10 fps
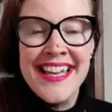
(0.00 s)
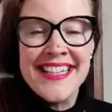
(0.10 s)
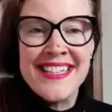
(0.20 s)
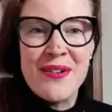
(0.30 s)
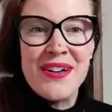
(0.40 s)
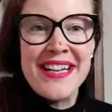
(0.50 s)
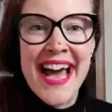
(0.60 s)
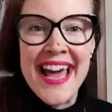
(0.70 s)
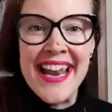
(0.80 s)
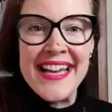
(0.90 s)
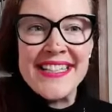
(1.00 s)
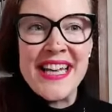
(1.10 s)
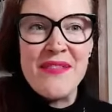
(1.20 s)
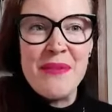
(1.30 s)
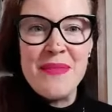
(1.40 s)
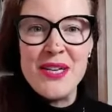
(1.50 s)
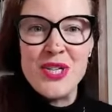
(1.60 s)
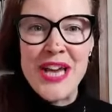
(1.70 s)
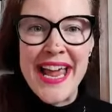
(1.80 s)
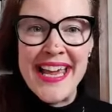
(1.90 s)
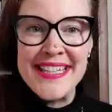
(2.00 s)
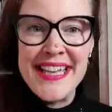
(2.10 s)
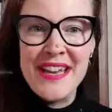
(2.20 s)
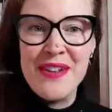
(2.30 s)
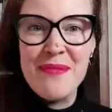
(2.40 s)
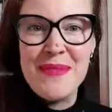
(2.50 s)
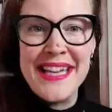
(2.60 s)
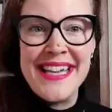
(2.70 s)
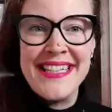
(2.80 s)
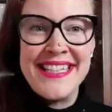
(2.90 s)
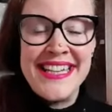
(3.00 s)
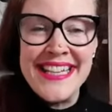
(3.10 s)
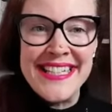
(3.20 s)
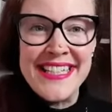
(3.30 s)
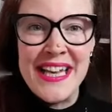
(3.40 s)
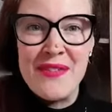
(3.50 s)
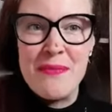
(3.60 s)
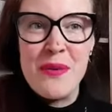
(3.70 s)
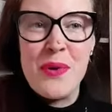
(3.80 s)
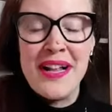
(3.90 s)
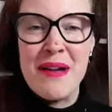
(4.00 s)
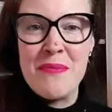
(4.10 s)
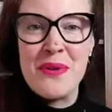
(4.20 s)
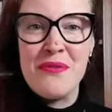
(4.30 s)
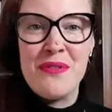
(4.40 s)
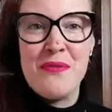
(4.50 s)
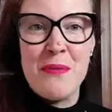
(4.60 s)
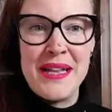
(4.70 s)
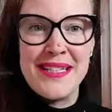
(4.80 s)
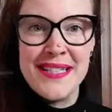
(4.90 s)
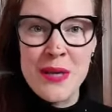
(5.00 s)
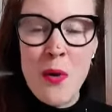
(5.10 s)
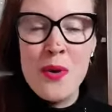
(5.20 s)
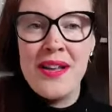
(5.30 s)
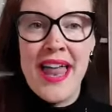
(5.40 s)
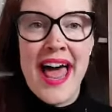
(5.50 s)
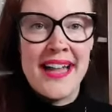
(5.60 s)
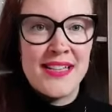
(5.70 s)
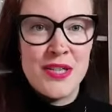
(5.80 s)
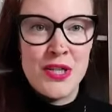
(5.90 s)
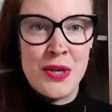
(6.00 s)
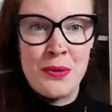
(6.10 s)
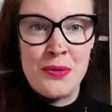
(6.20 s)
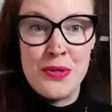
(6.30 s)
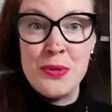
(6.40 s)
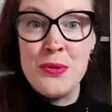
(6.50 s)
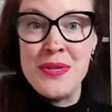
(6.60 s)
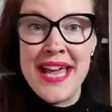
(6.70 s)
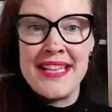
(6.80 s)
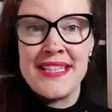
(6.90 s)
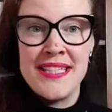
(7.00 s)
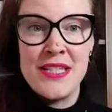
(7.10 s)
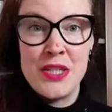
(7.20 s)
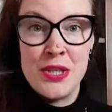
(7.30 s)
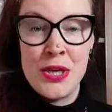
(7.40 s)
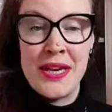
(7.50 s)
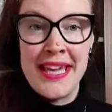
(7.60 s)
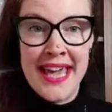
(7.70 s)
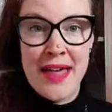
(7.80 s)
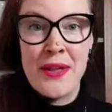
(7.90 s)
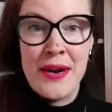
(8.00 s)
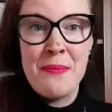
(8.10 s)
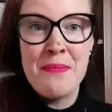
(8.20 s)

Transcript: So Carla is here with me, Shay is here with me, Denise is here with me. Welcome, beautiful woman. So glad to do this together.